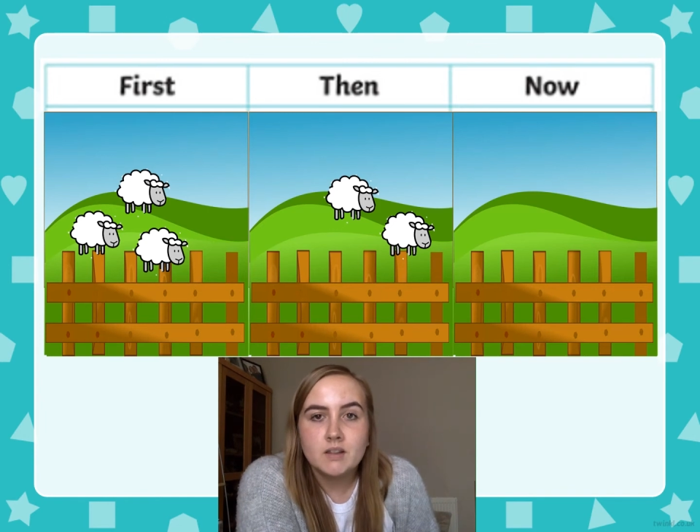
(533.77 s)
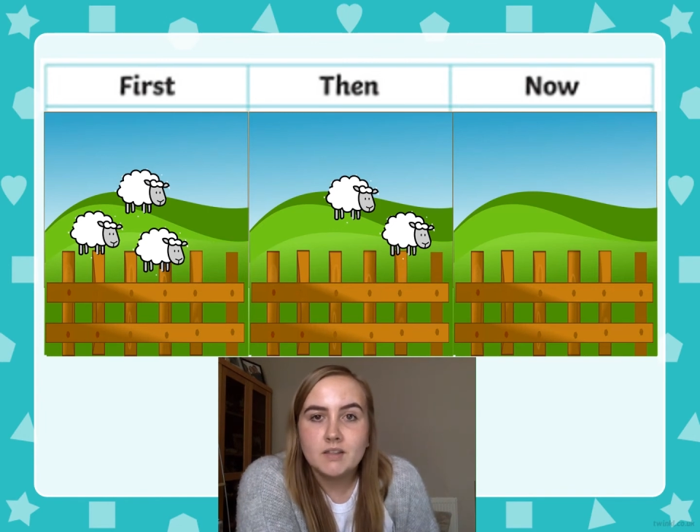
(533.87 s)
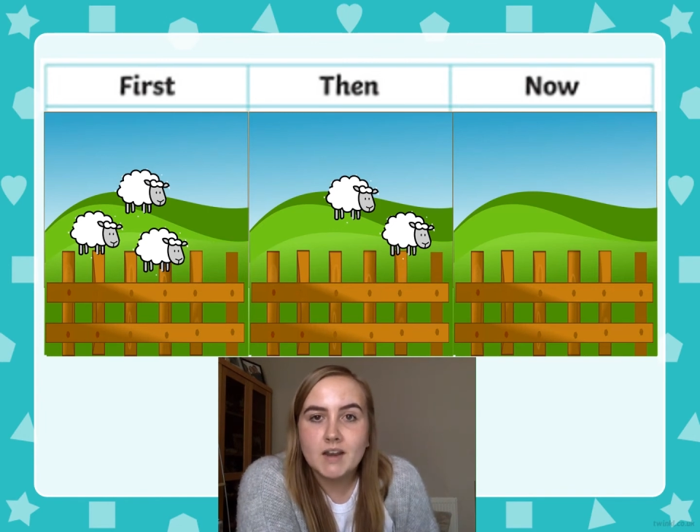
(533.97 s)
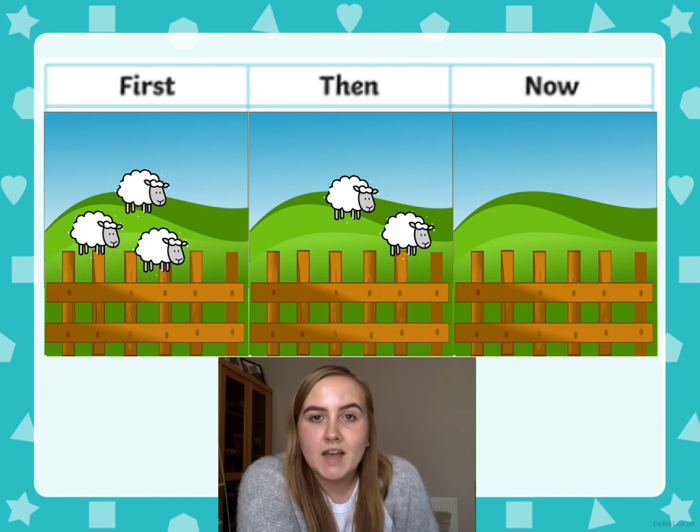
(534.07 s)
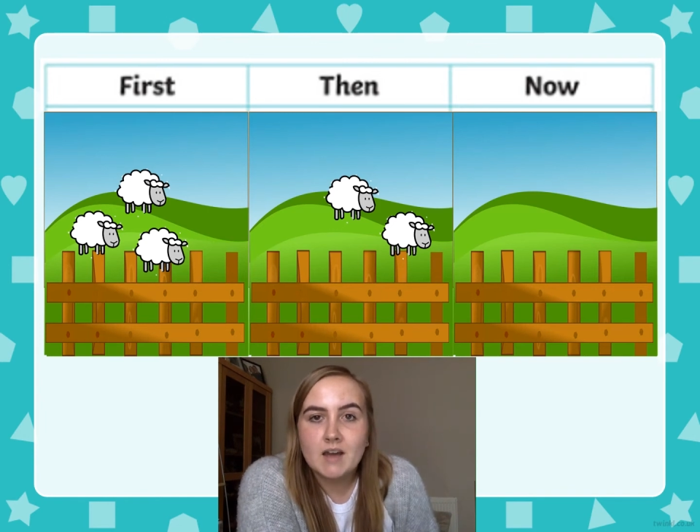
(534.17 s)

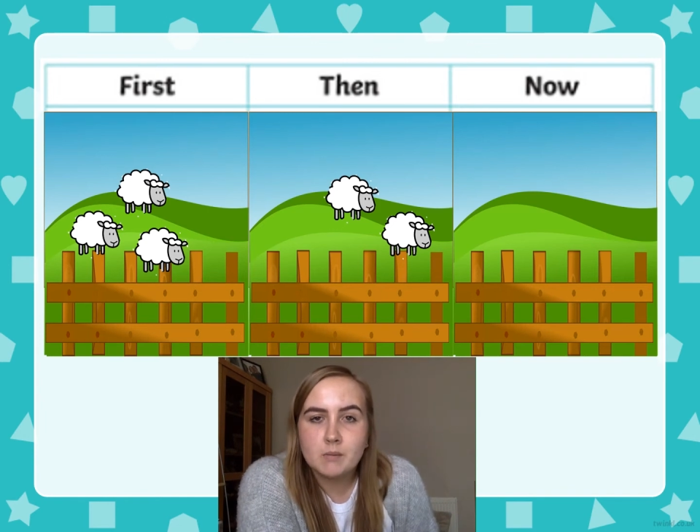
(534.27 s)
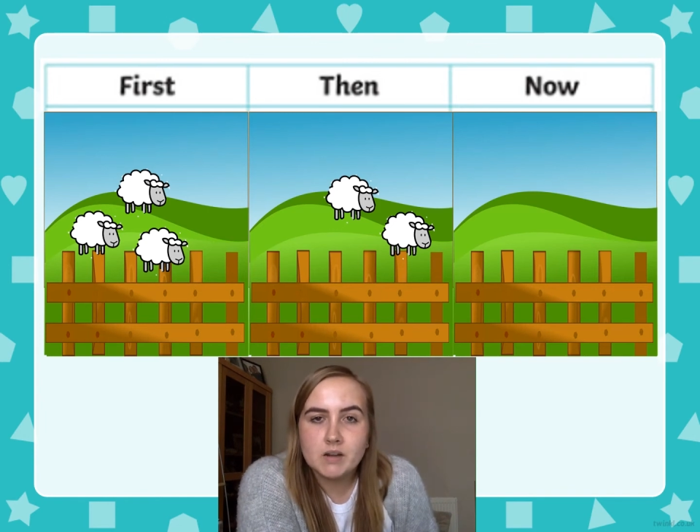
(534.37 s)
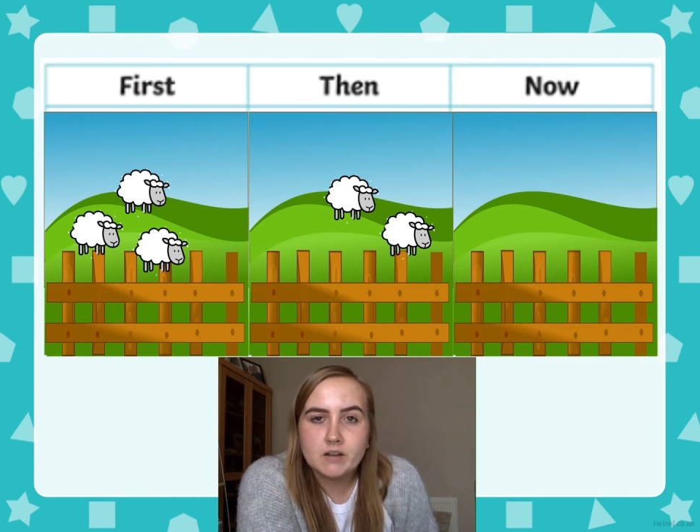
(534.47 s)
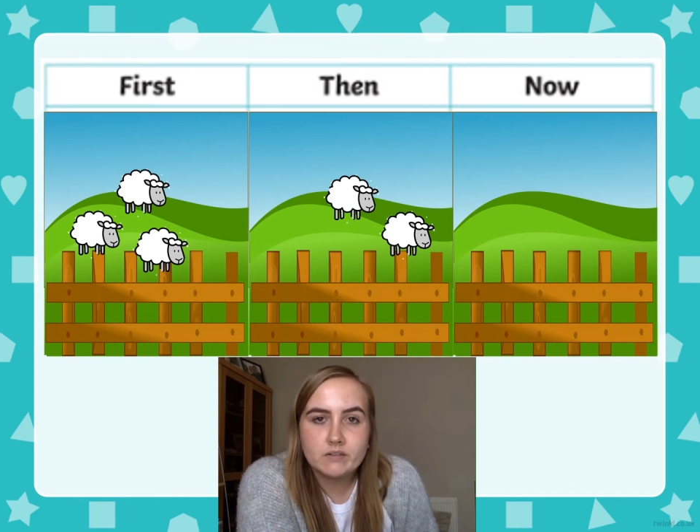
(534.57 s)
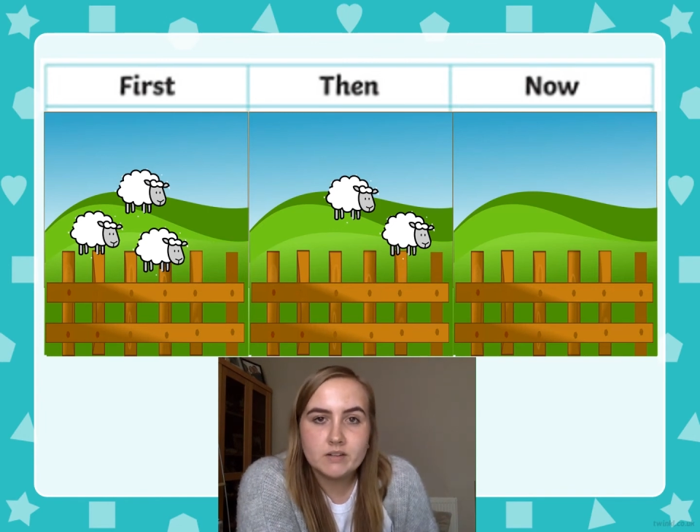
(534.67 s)
Then how many
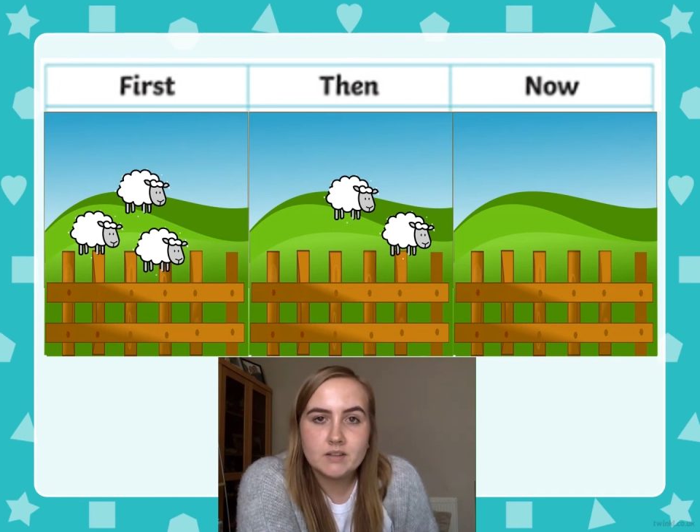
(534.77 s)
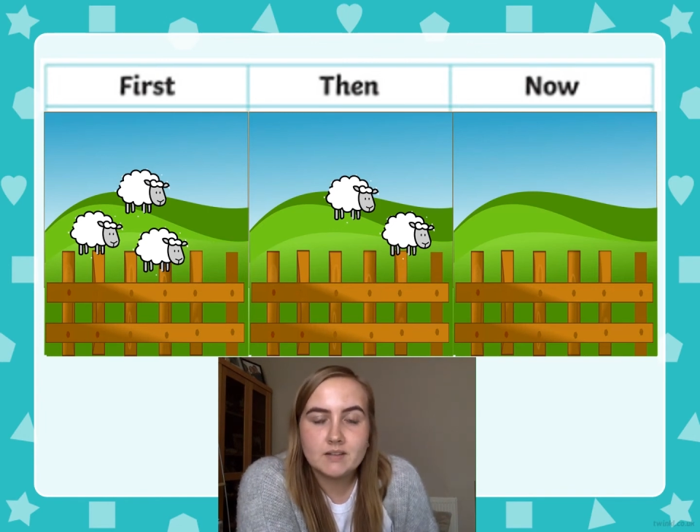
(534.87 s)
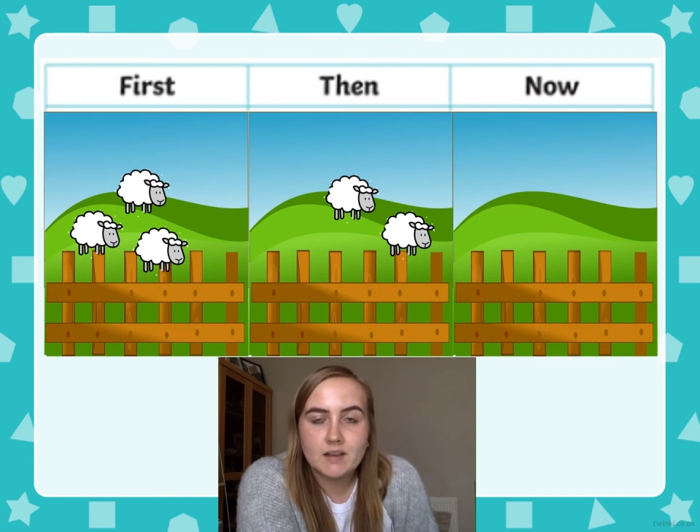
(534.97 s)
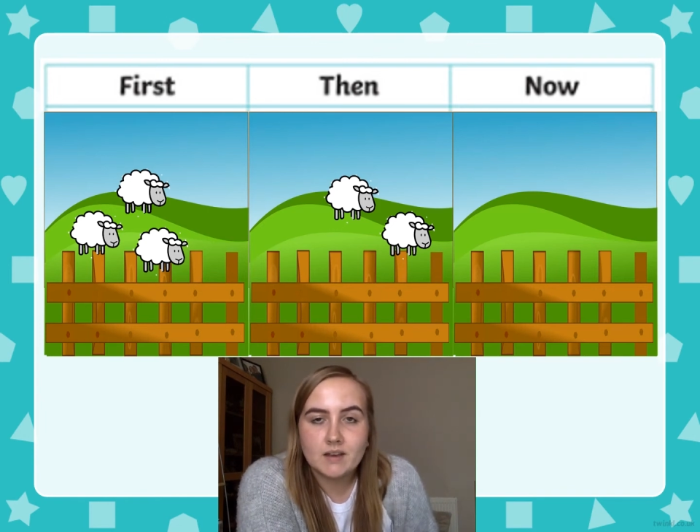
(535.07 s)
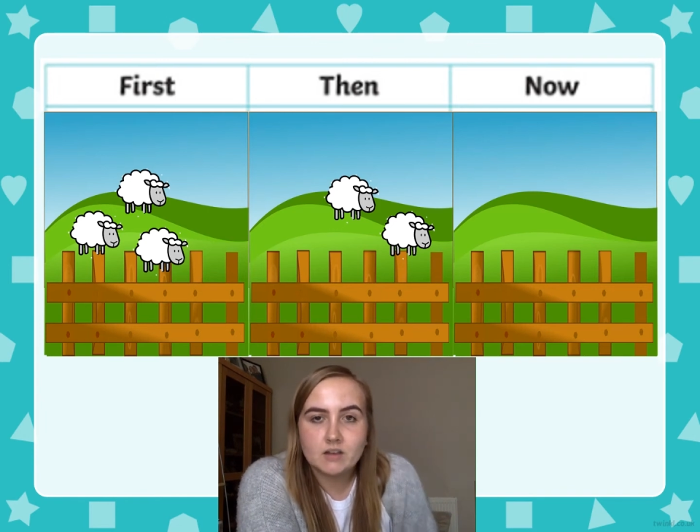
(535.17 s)
are in the
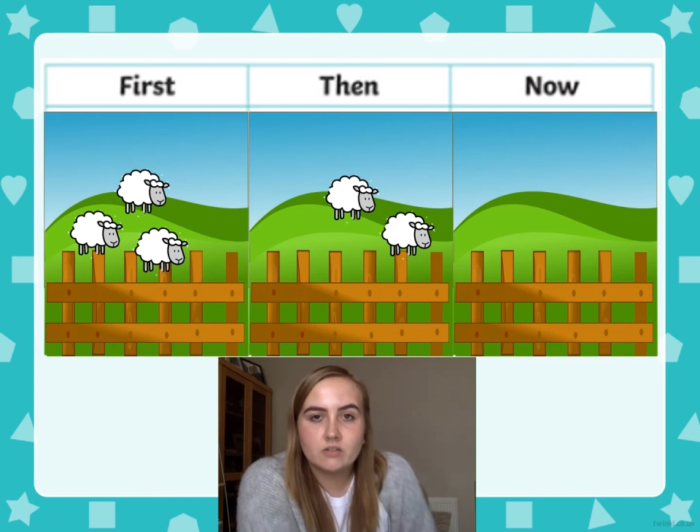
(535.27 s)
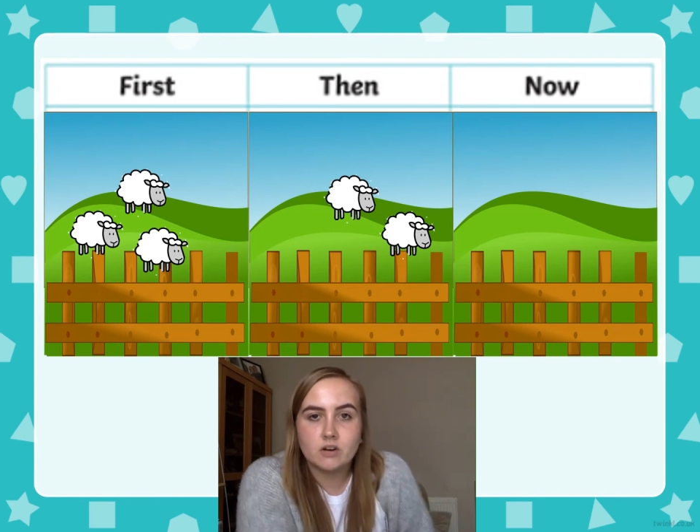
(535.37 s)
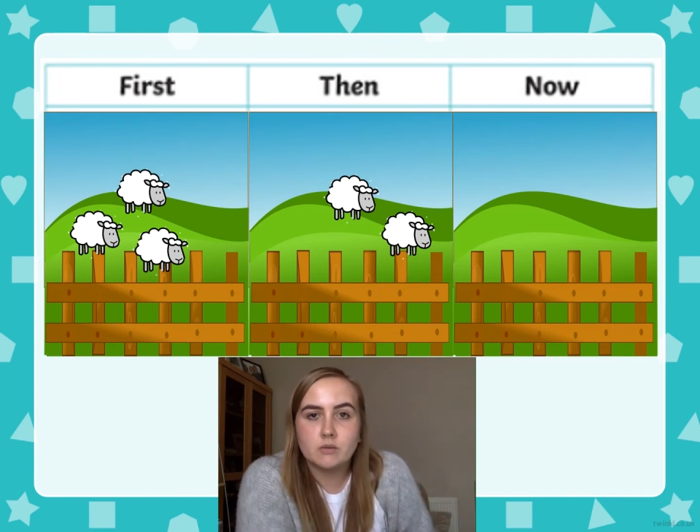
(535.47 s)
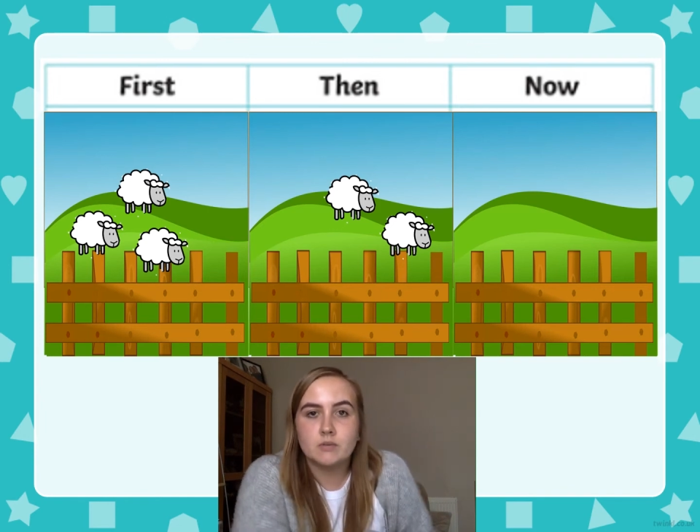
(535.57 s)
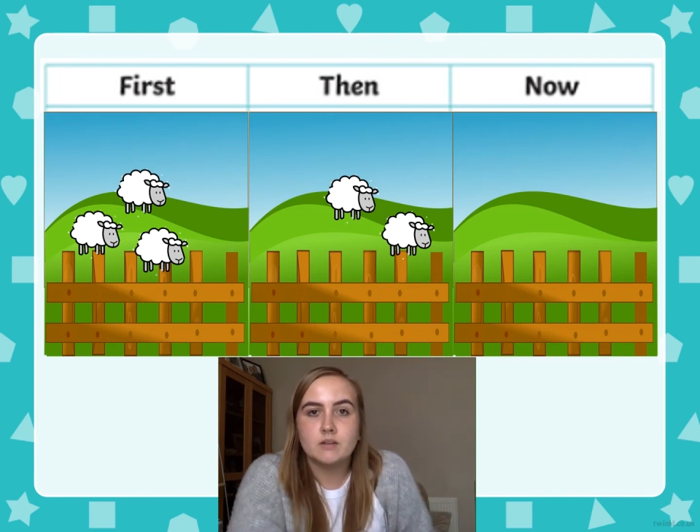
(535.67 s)
second group?